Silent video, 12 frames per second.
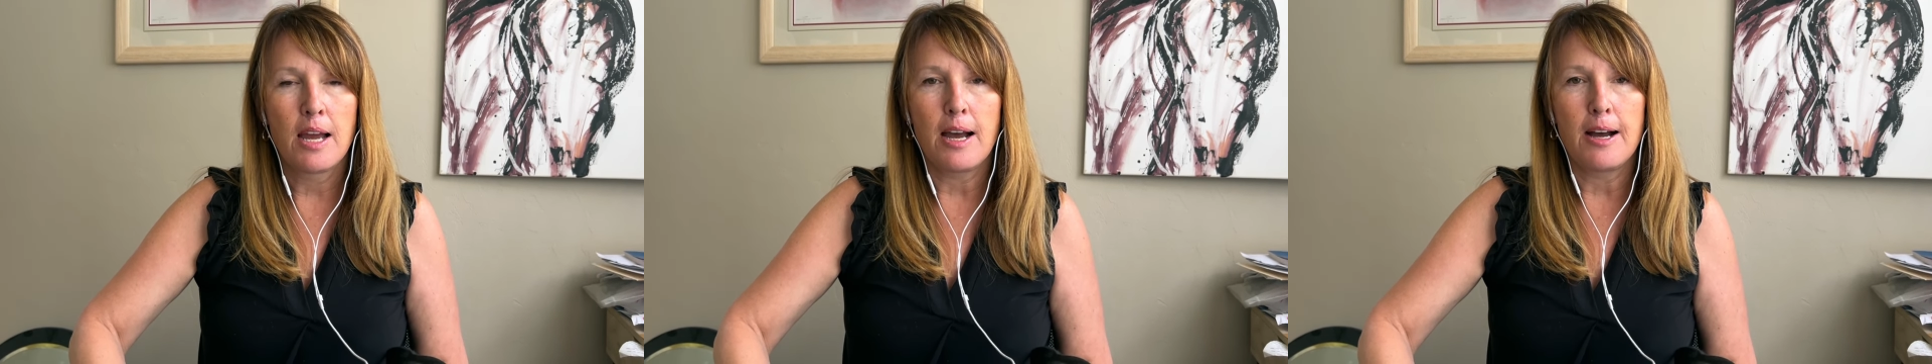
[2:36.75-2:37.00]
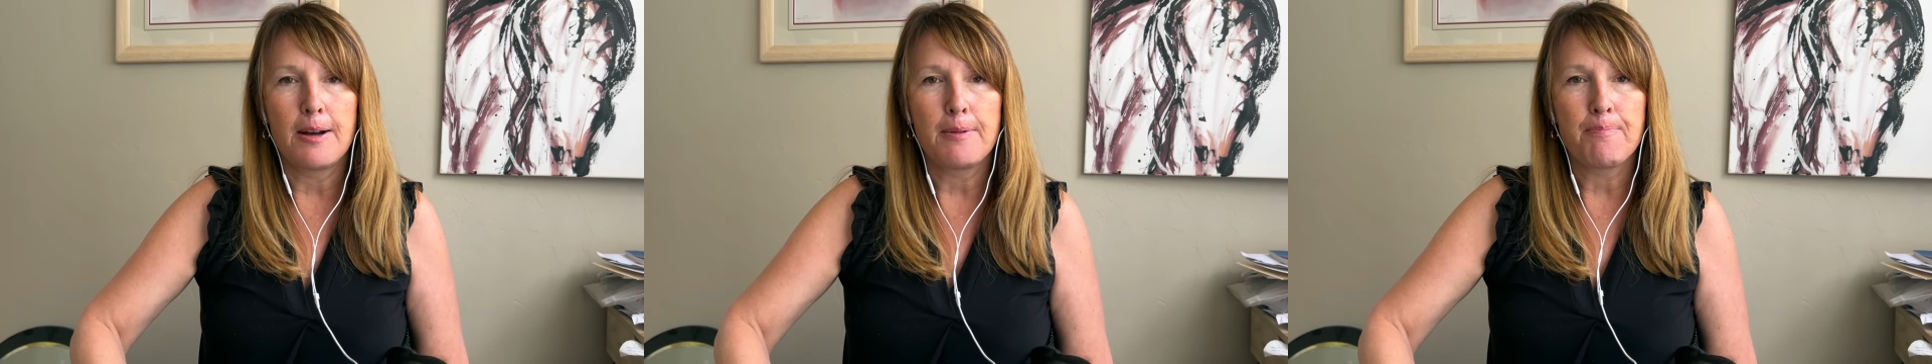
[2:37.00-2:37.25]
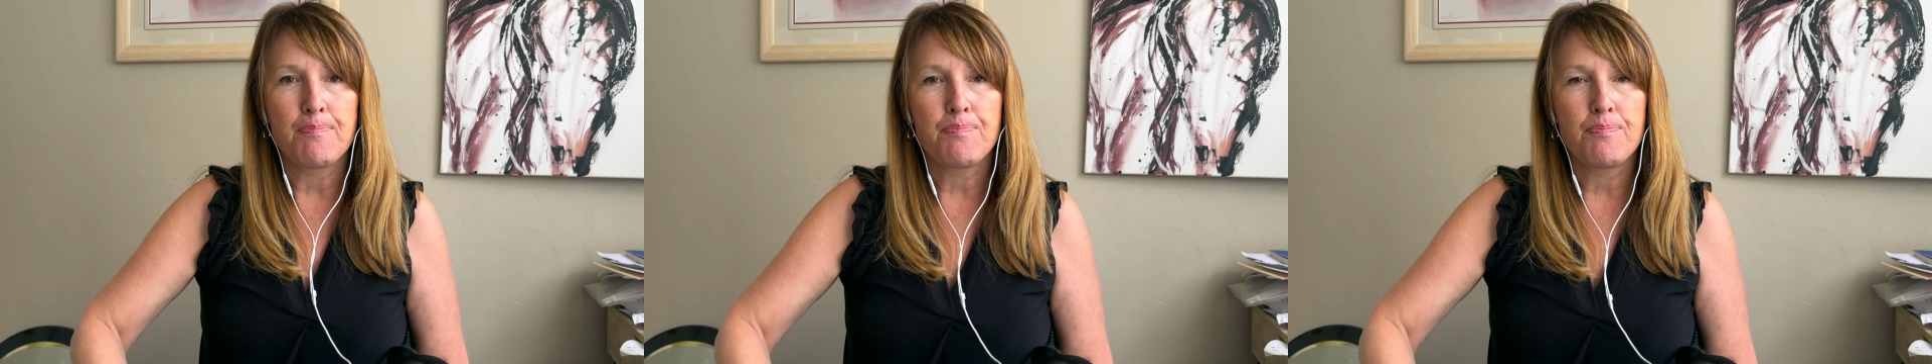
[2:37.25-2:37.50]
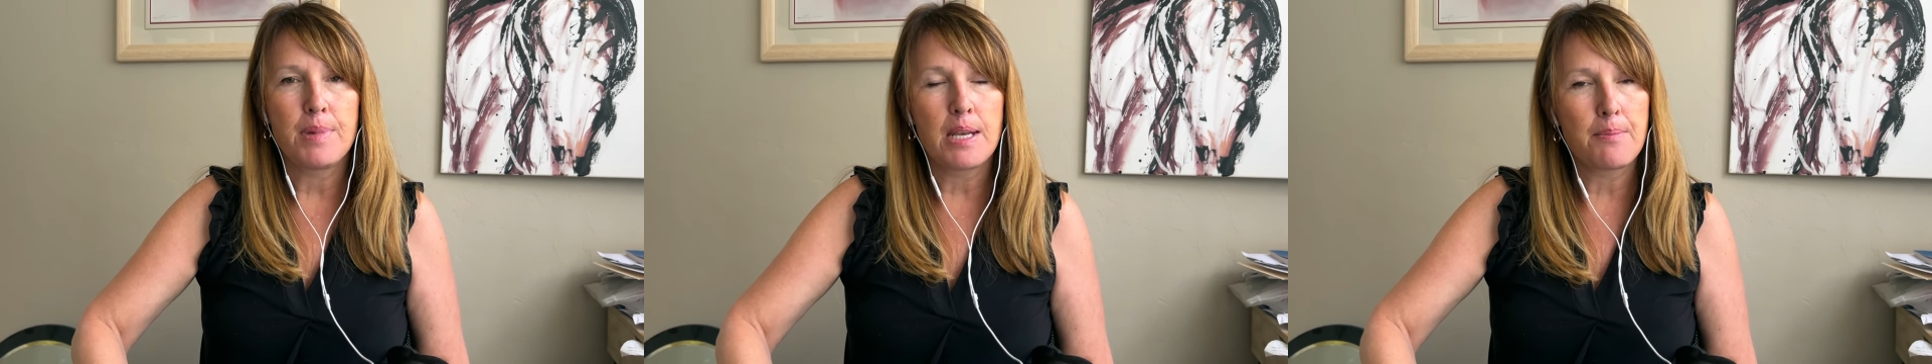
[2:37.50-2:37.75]

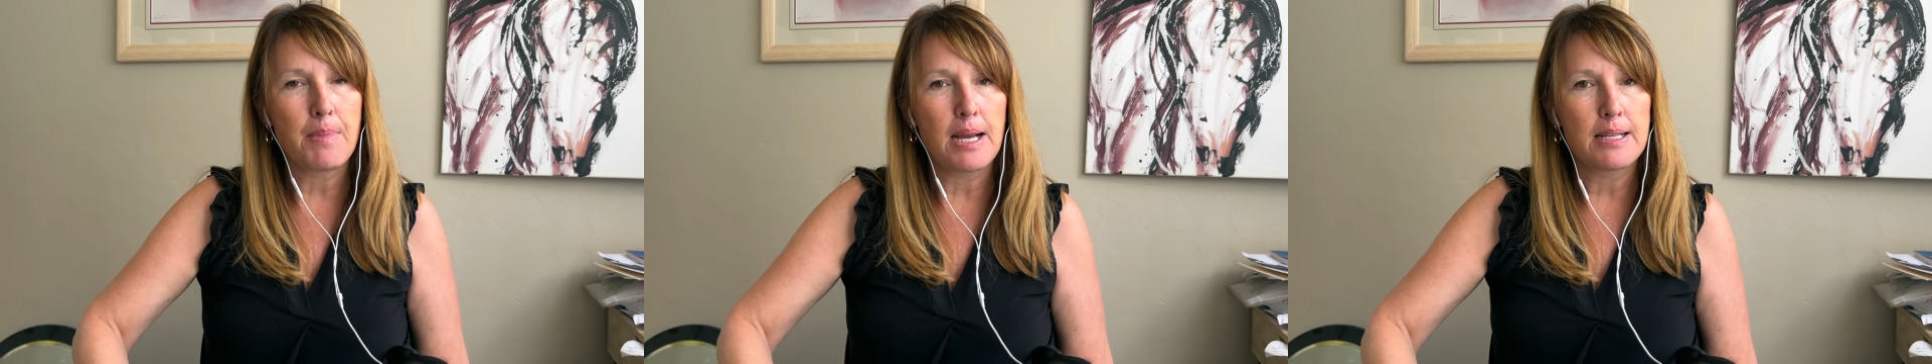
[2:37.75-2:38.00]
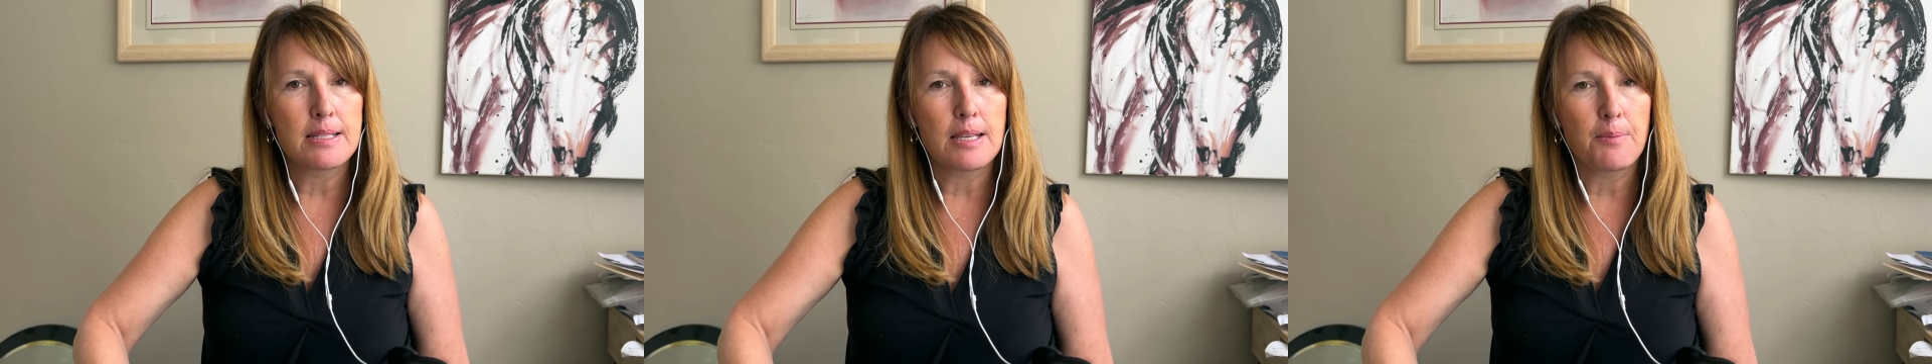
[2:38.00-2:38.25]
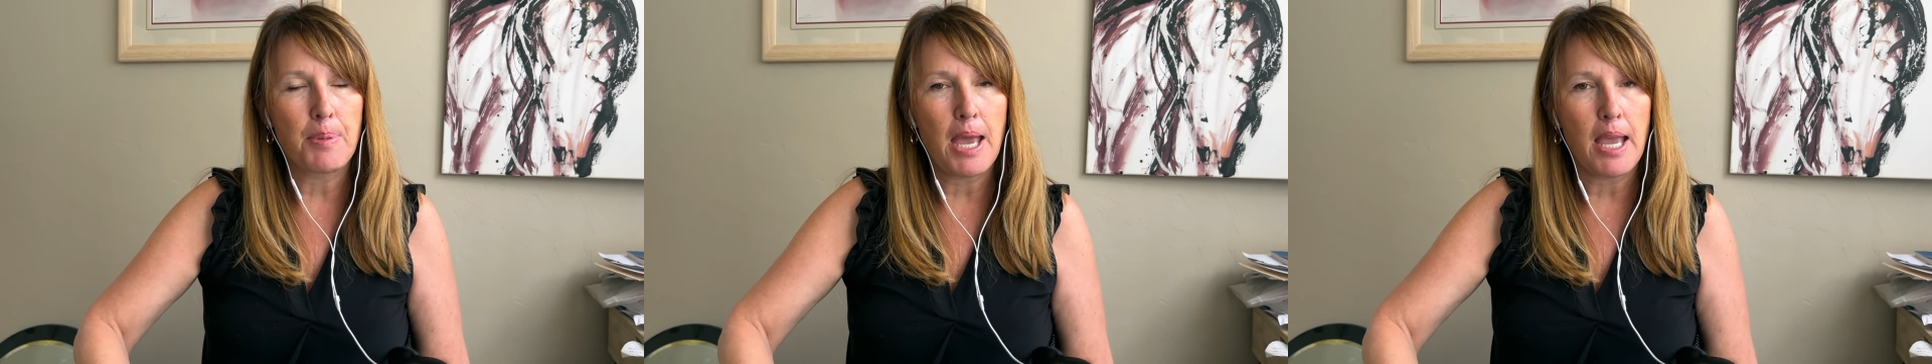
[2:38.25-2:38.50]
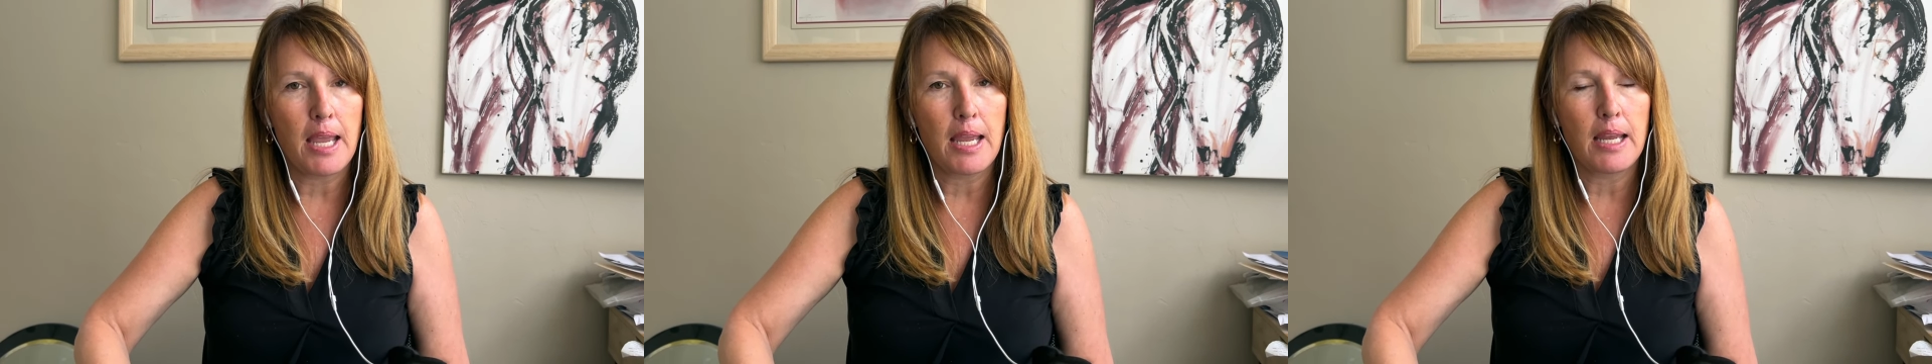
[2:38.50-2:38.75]
um, minimizing
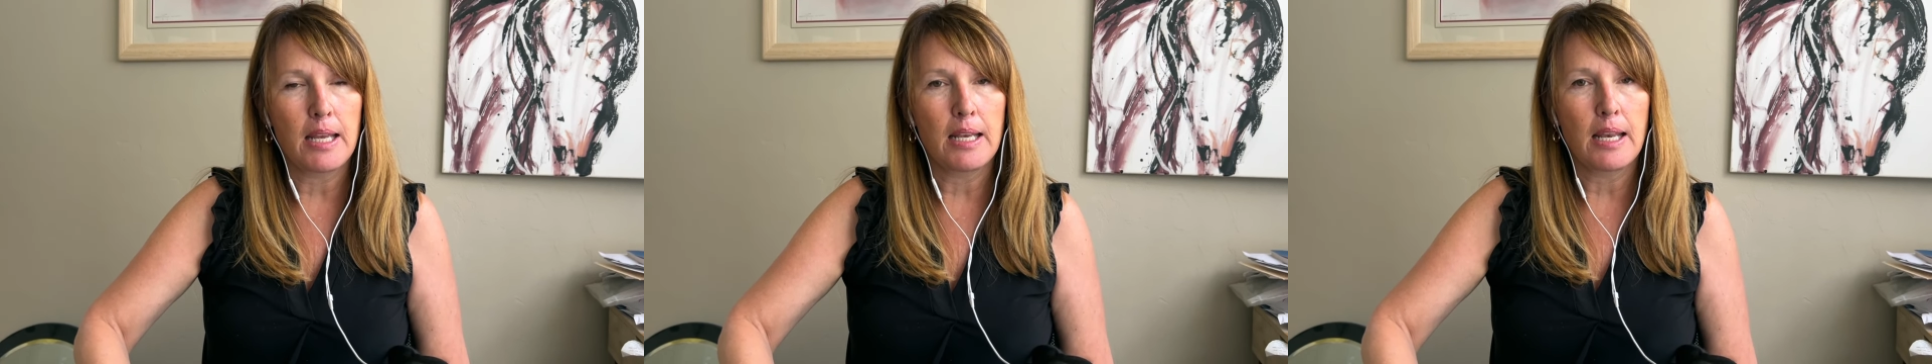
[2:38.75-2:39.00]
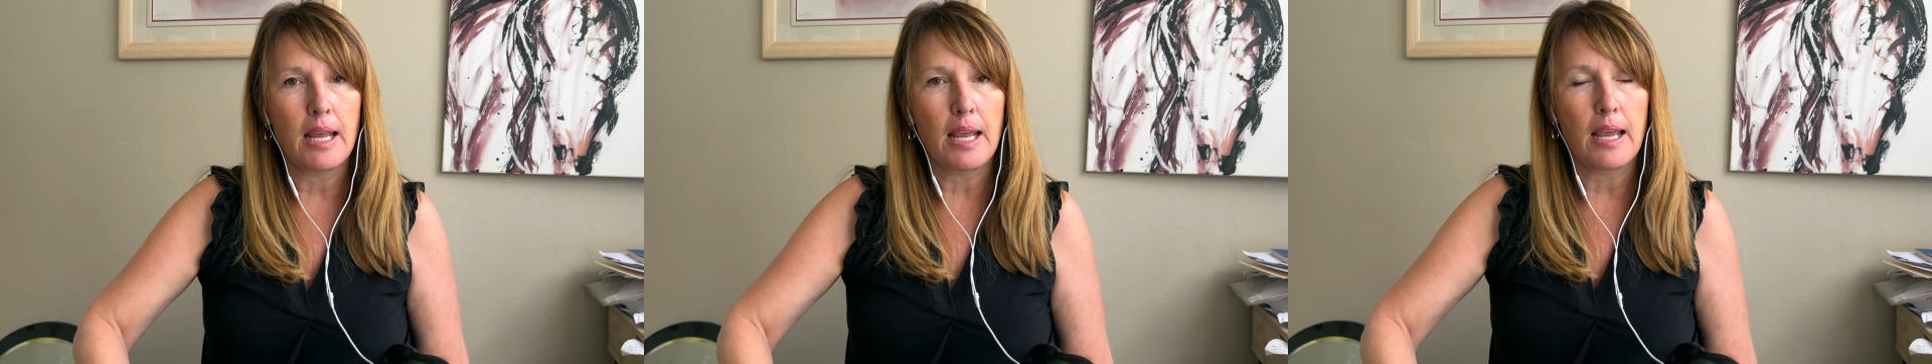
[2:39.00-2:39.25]
pain